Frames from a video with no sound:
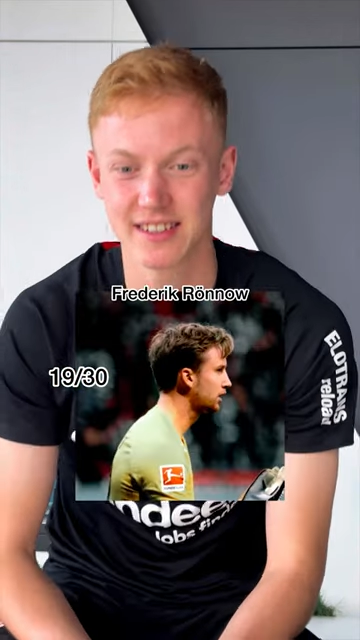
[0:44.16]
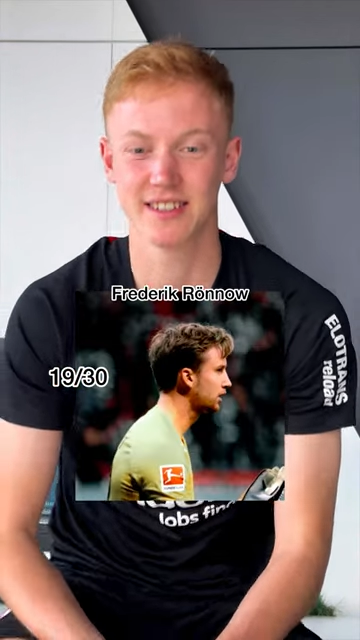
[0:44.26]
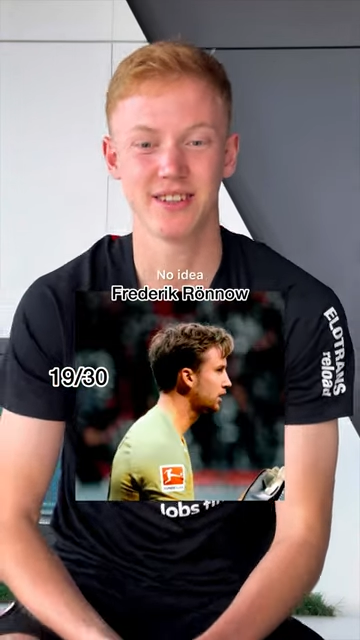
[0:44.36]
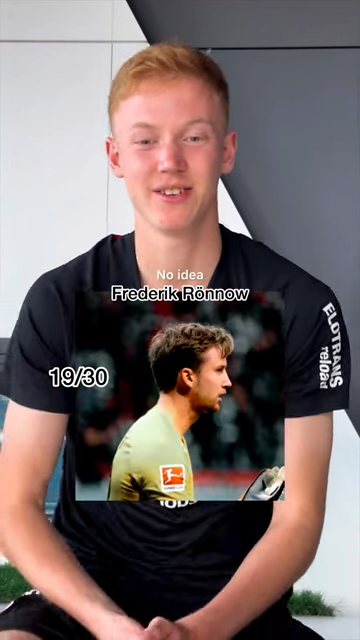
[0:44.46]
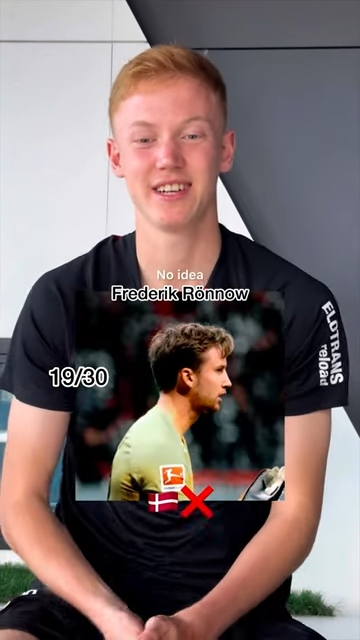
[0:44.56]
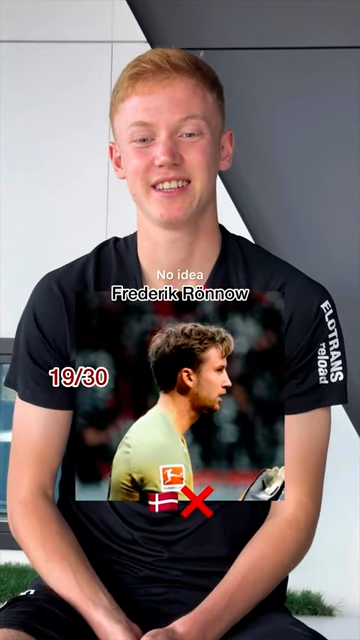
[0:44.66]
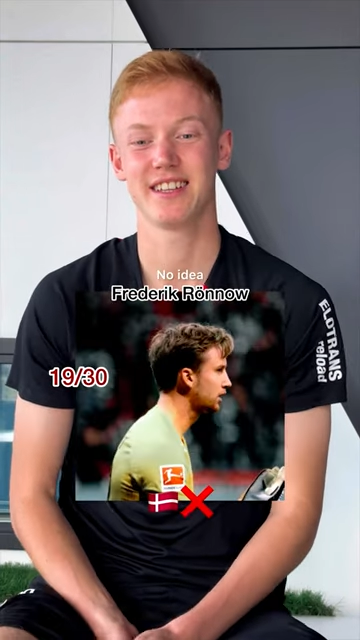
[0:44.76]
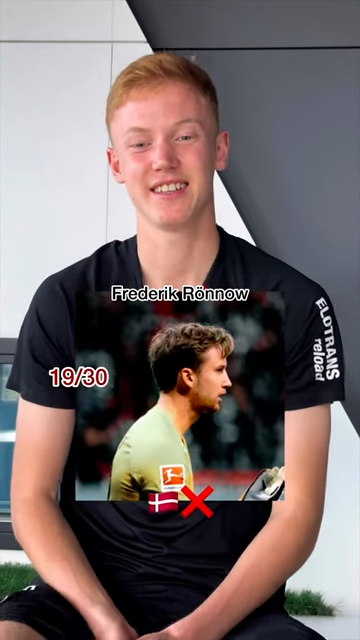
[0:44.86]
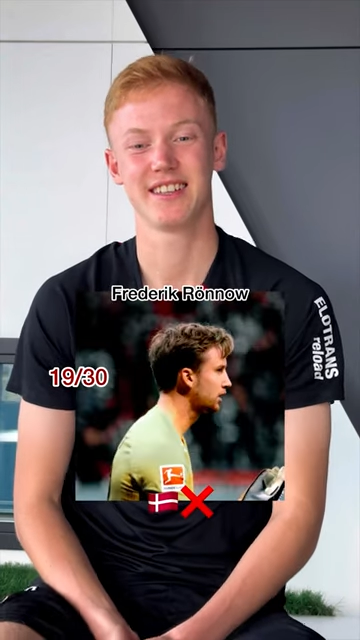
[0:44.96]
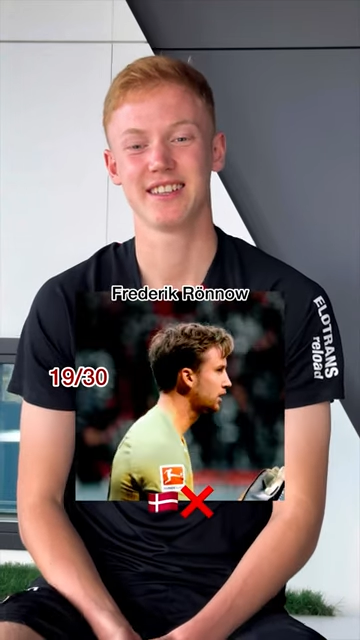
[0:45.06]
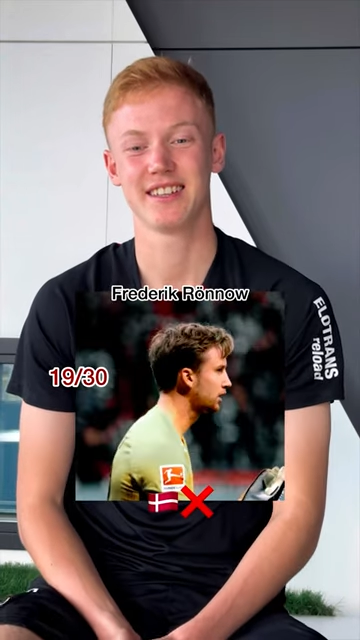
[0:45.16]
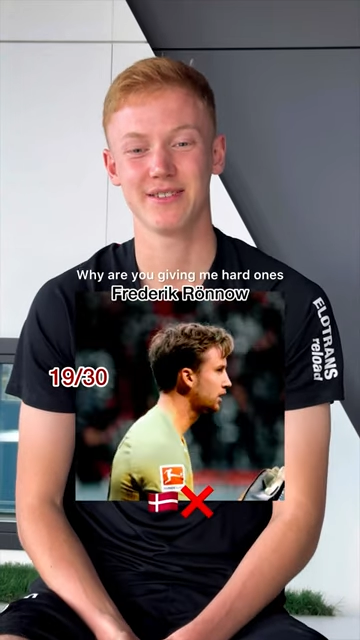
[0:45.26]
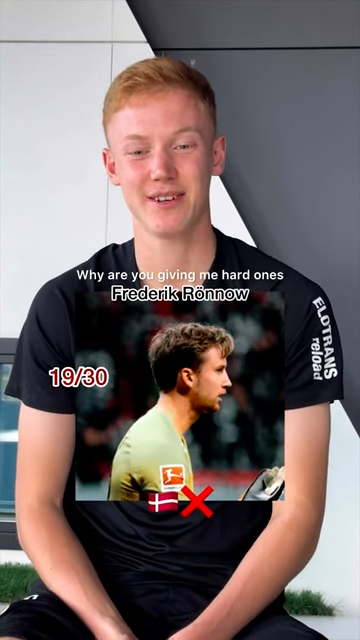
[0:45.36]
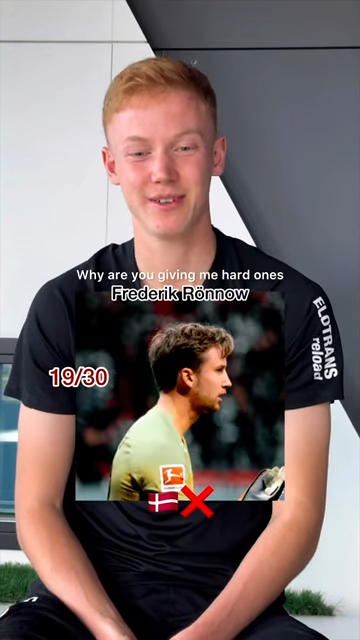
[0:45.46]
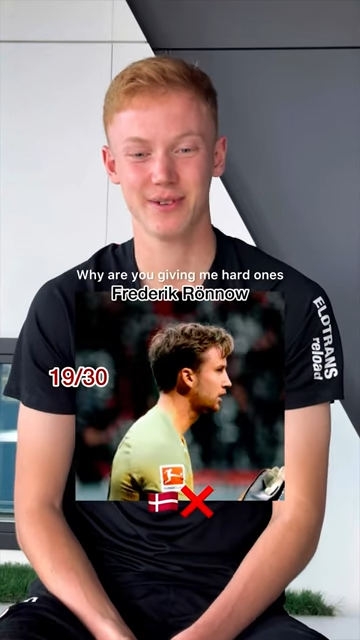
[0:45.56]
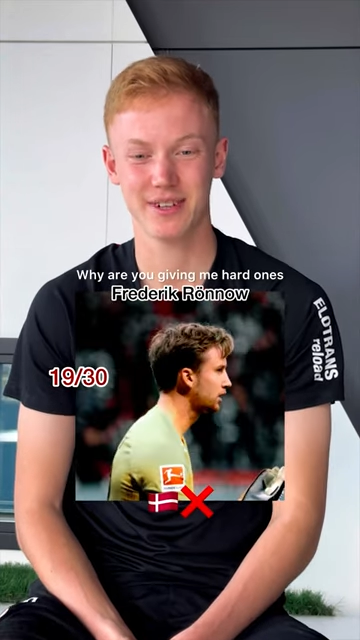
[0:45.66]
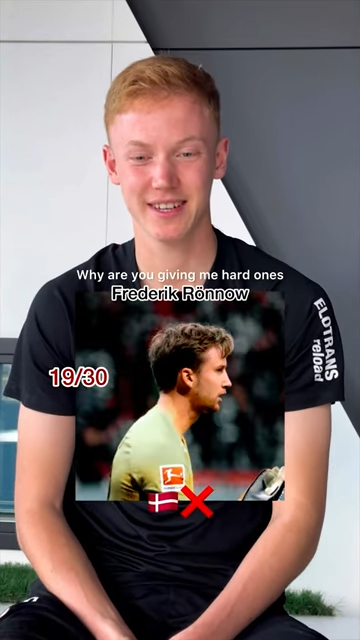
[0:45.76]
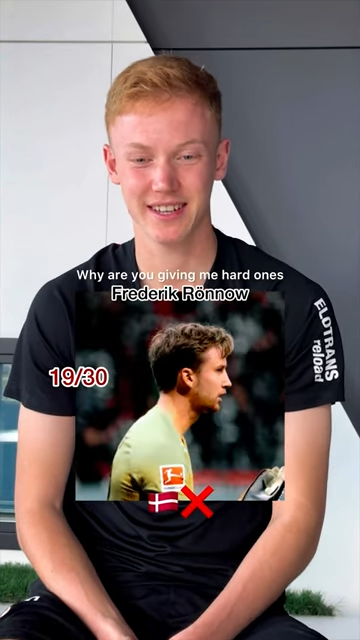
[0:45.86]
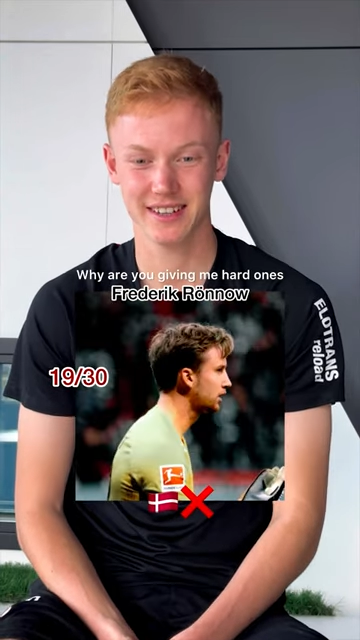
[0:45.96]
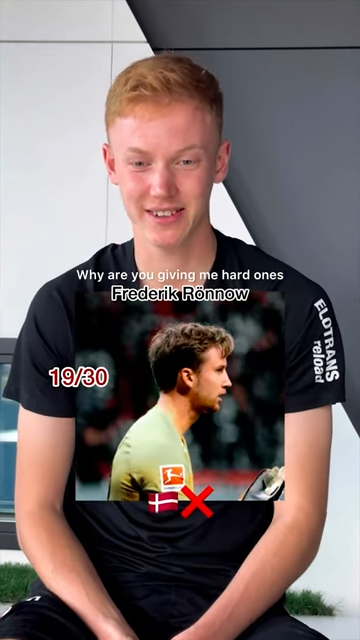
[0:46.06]
No idea. Why
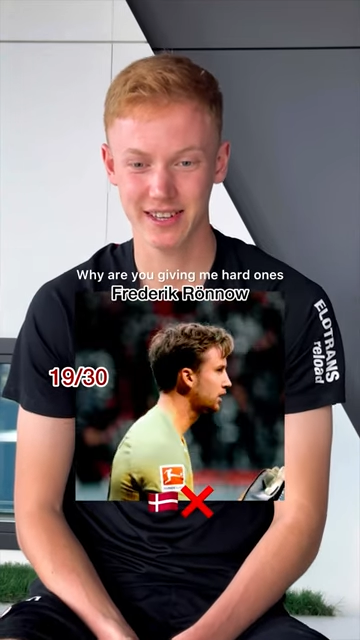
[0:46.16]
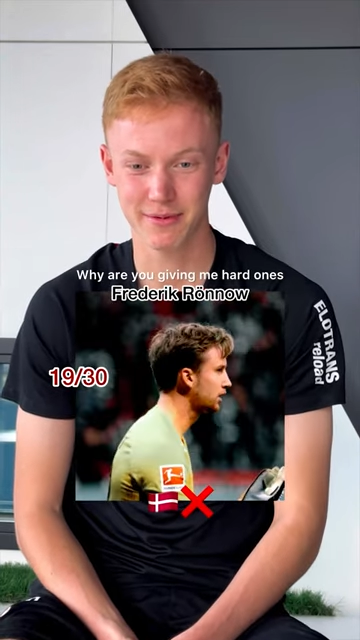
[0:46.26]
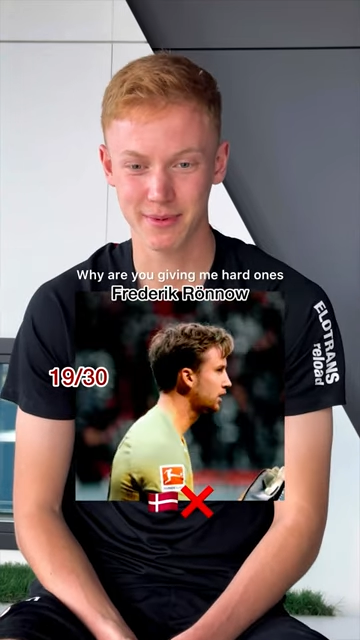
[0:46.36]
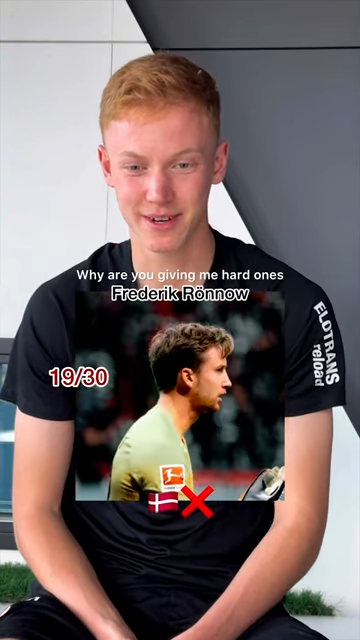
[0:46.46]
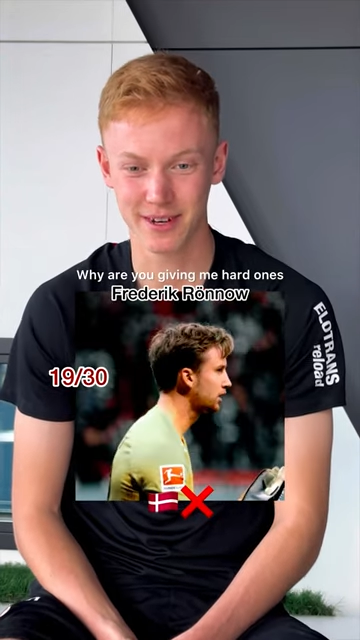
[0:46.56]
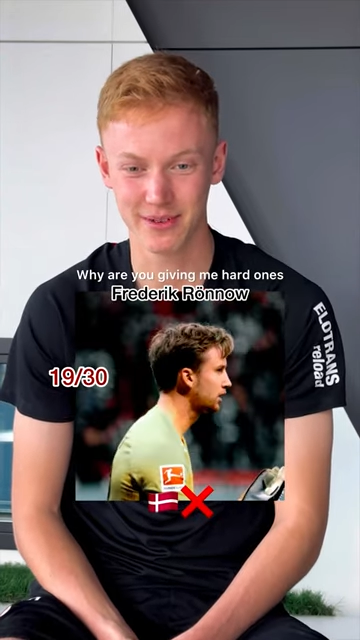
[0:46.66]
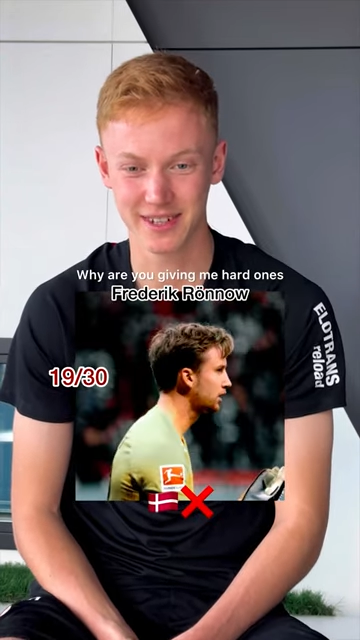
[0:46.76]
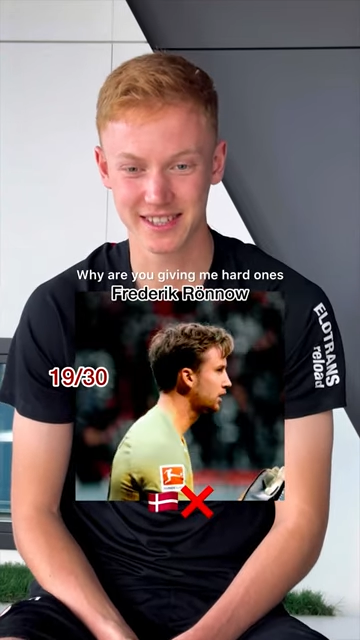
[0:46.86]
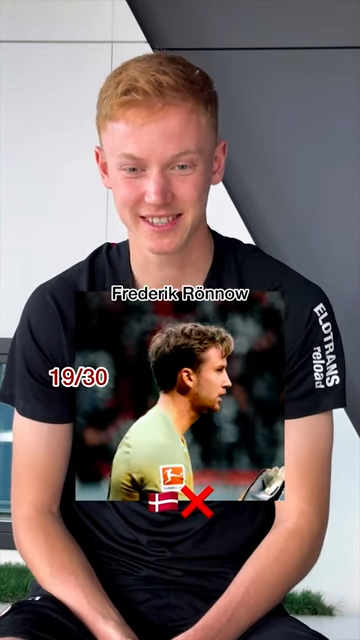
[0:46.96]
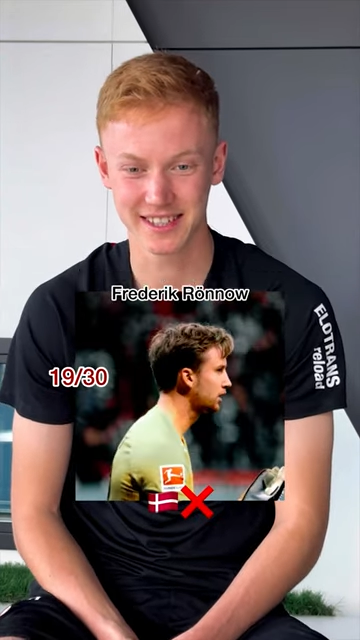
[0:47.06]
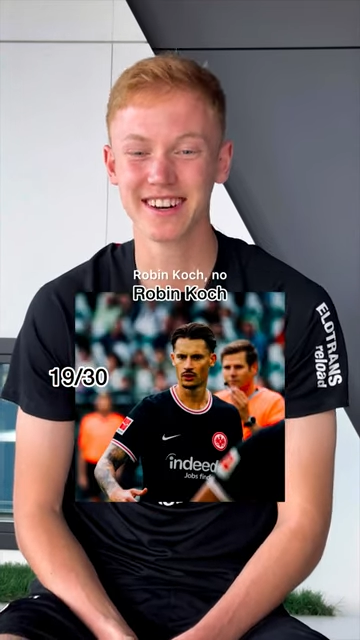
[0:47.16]
give me hard ones?